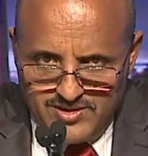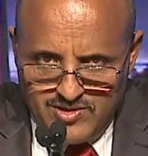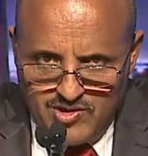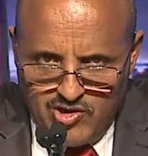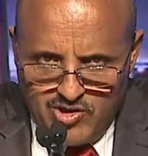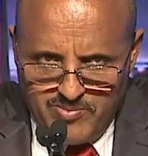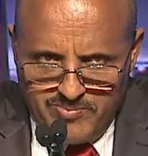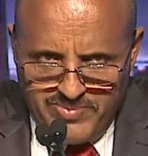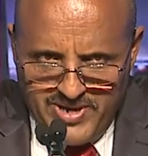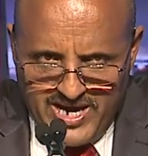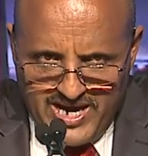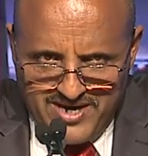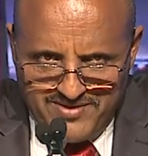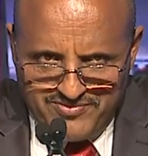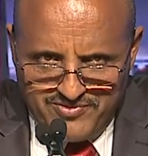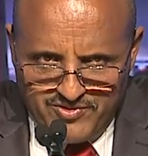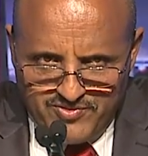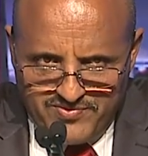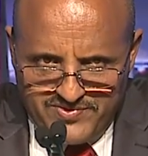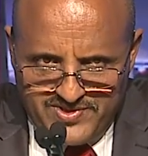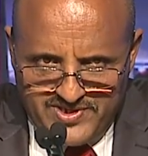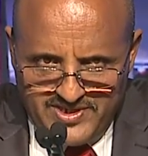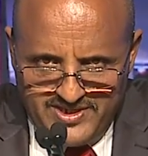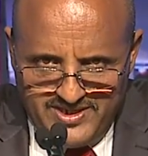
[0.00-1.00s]
on behalf
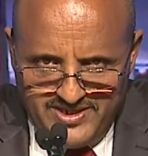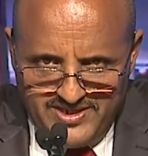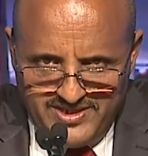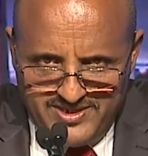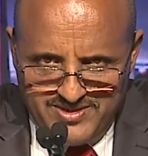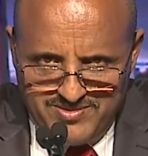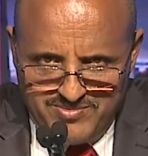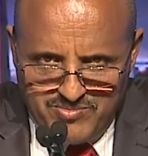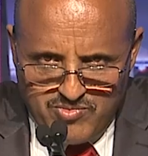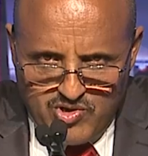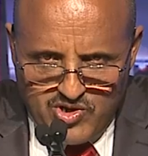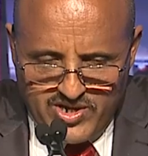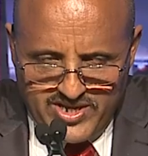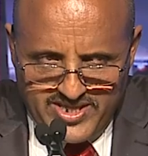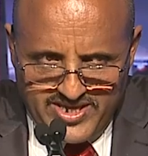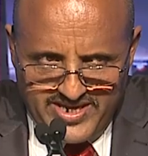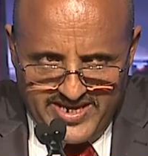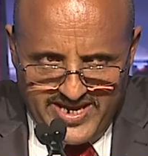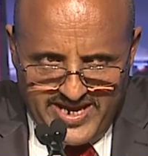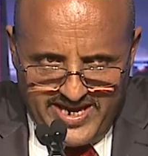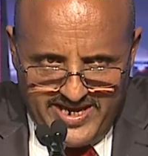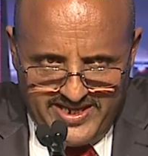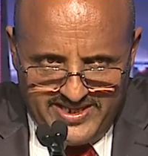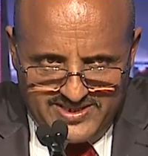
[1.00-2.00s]
of the more
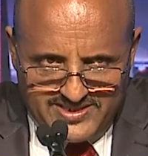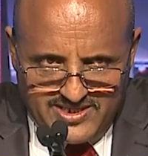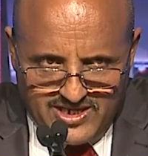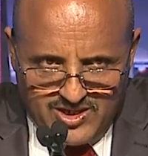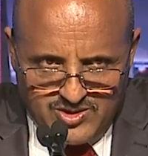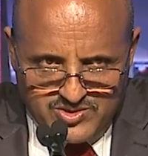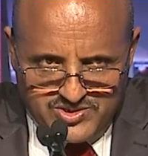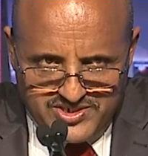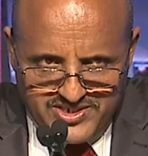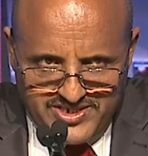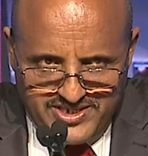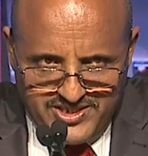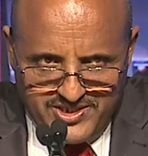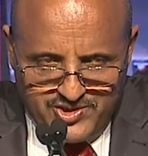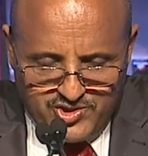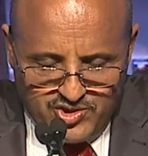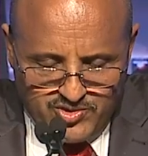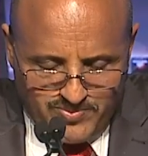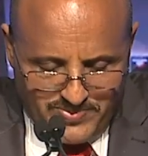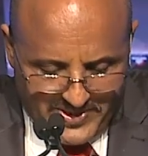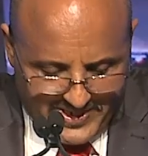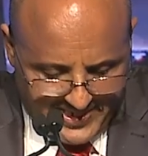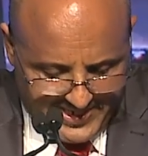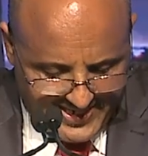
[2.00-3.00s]
than 8,000
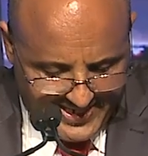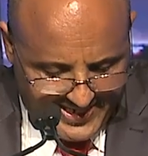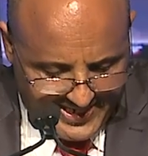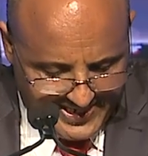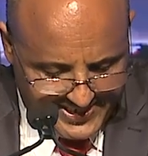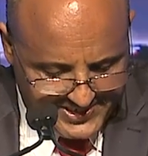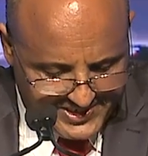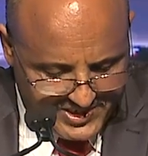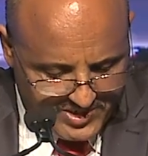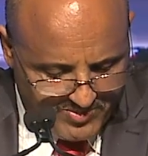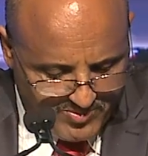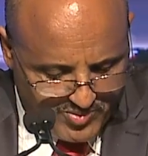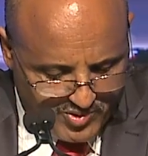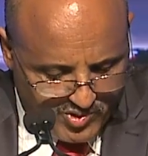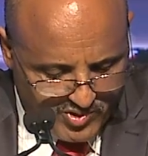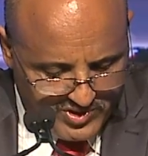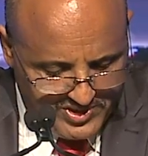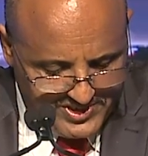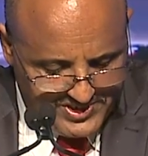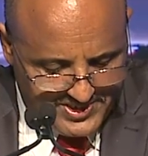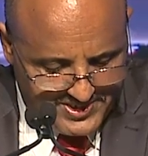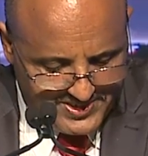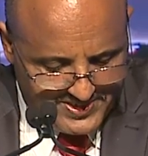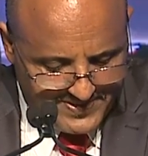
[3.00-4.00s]
Ethiopian Airlines
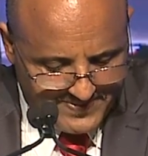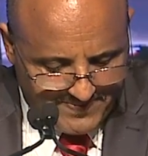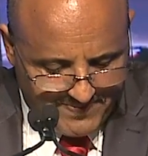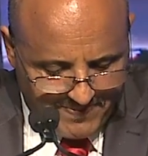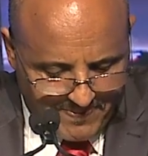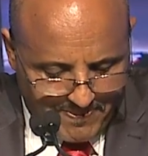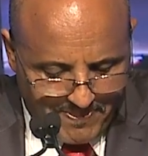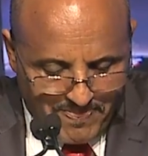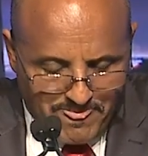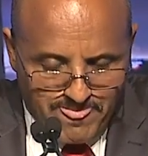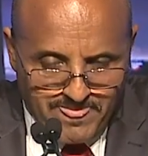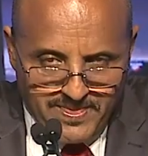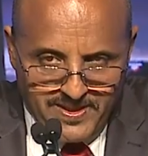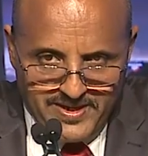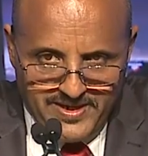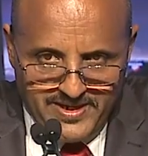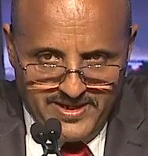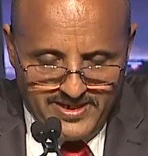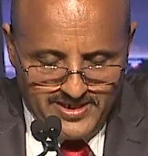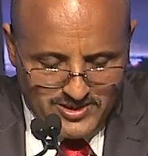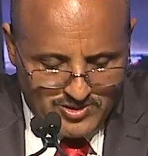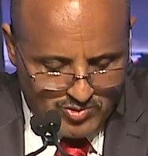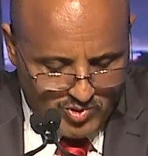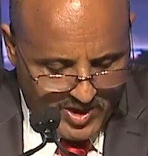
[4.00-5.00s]
employees
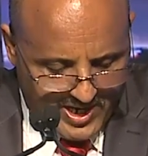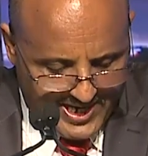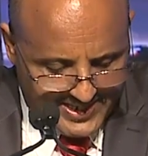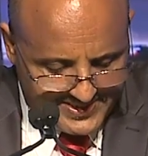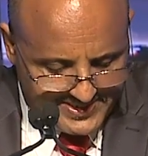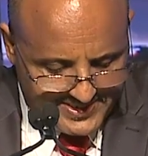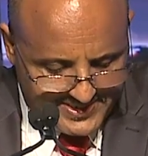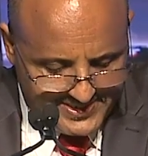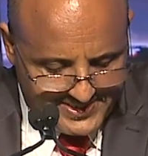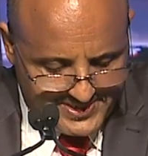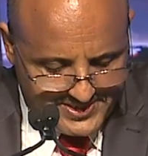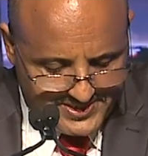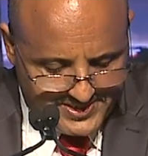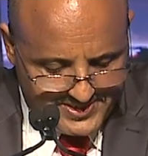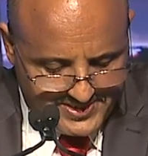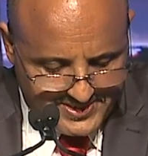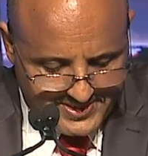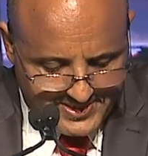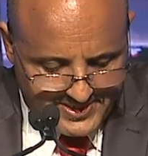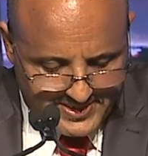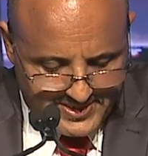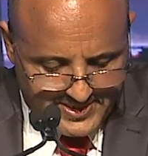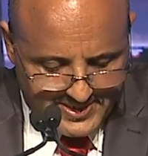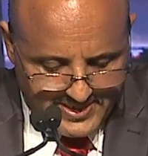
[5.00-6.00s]
to address
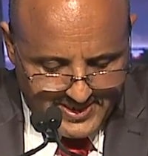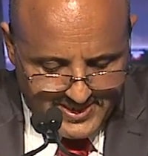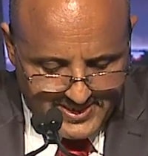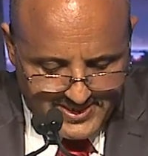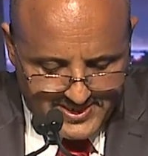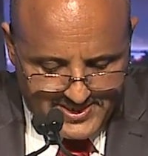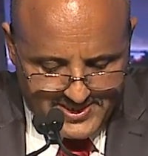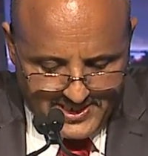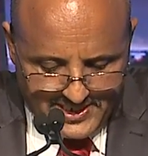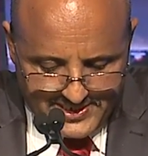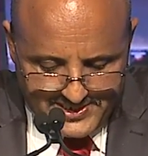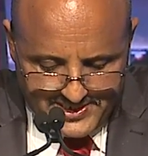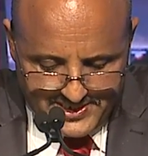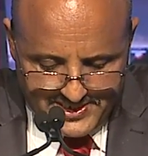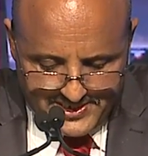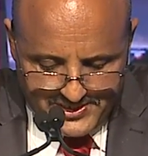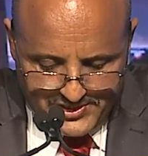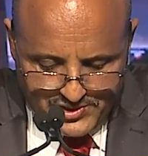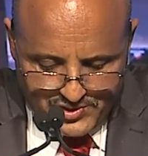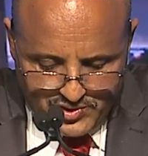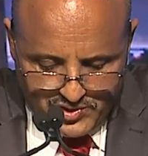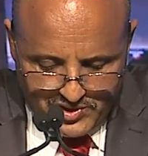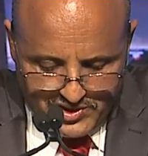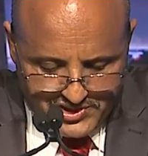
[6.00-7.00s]
such a
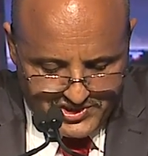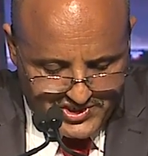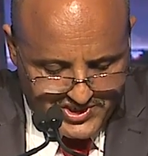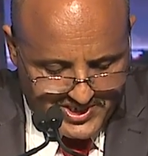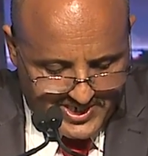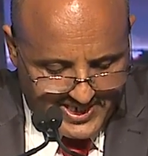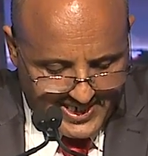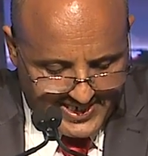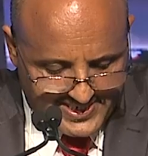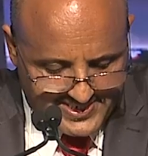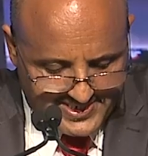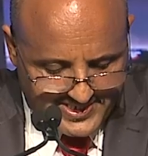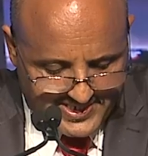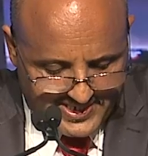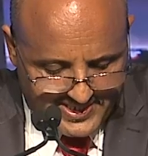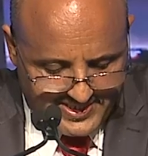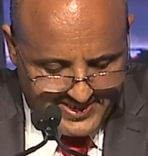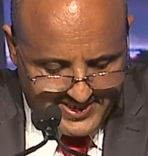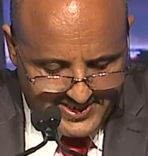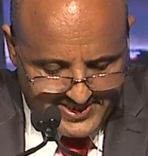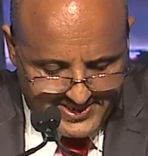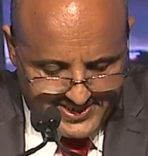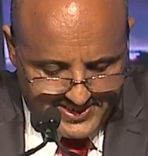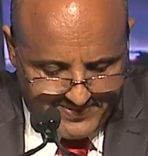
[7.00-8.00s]
distinguished gathering
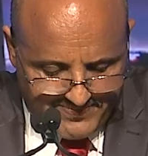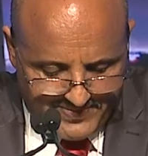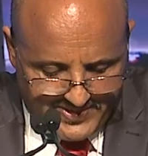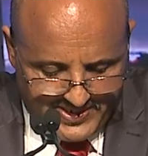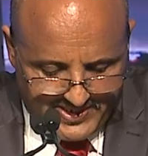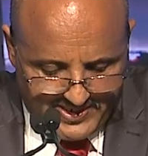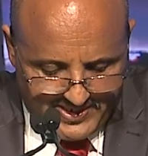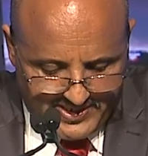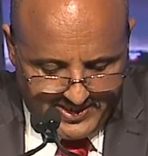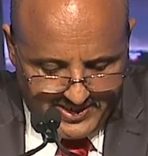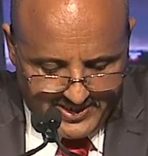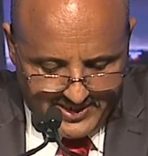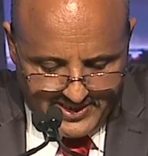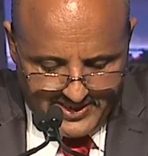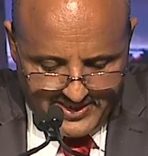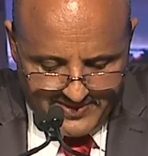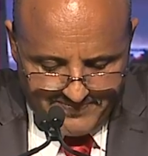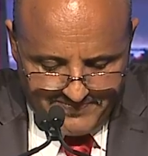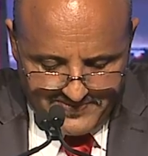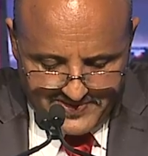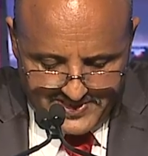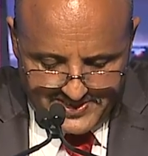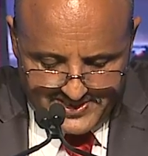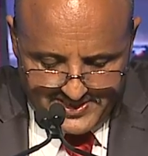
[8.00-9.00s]
this evening in the
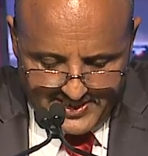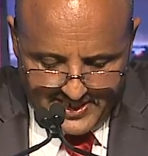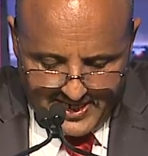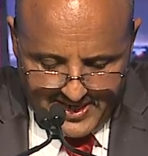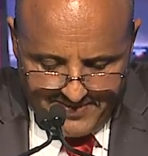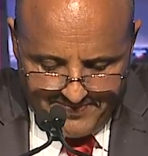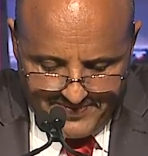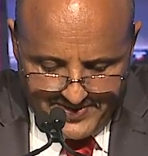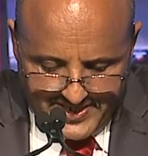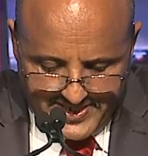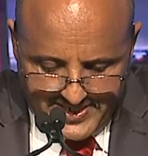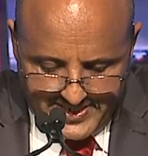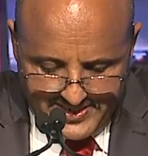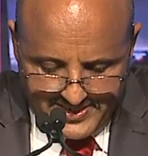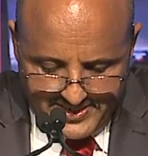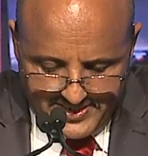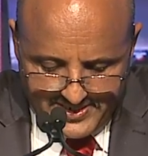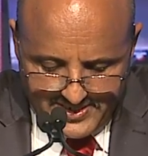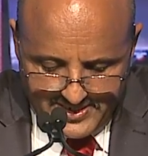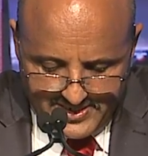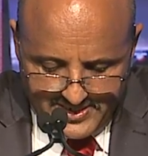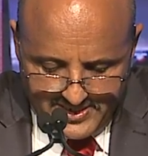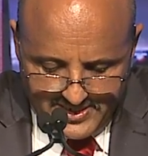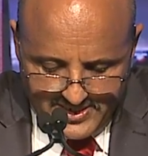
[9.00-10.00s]
first
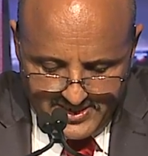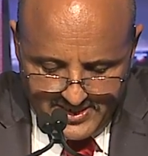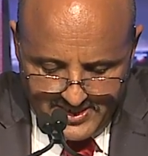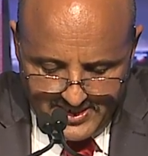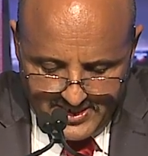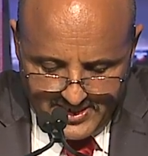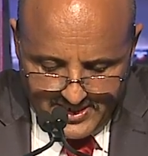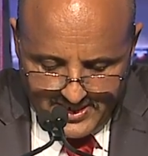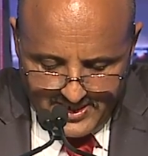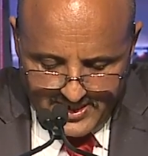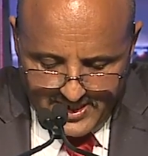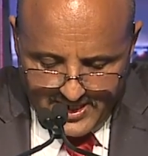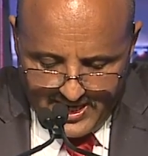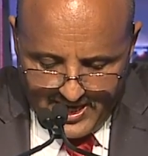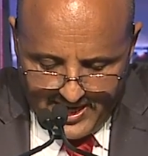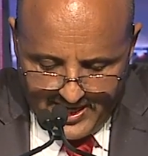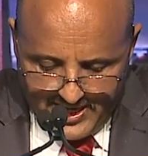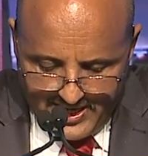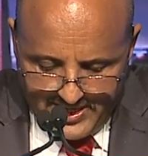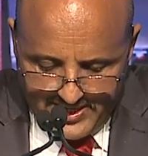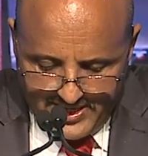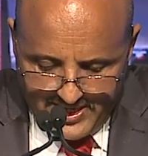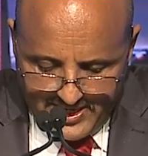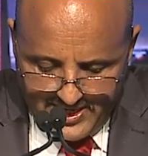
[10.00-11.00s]

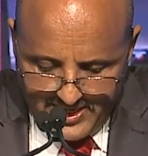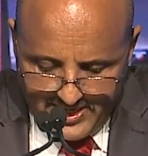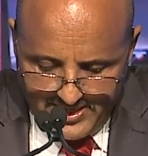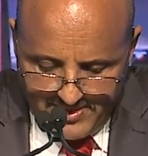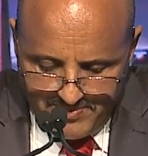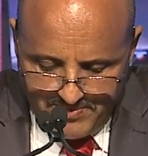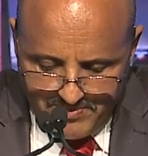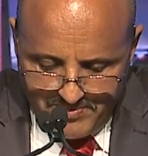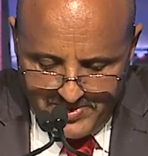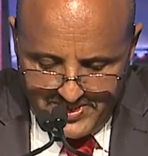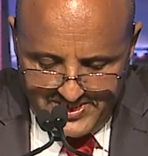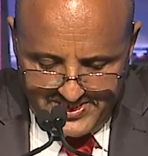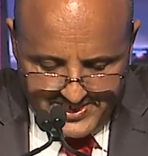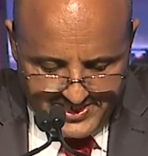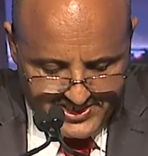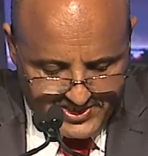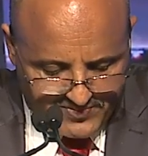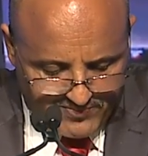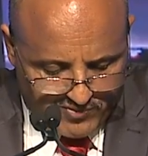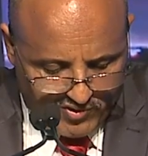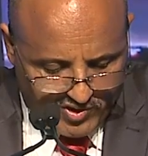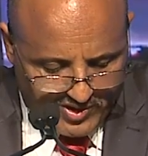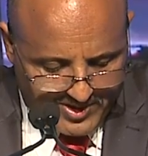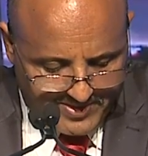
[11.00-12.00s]
African-Canada Business
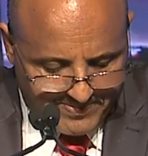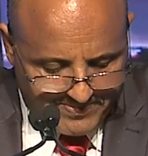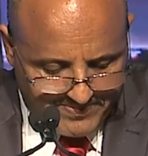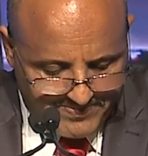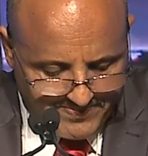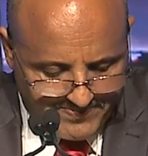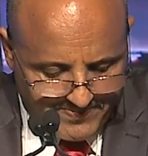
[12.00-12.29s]
Forum.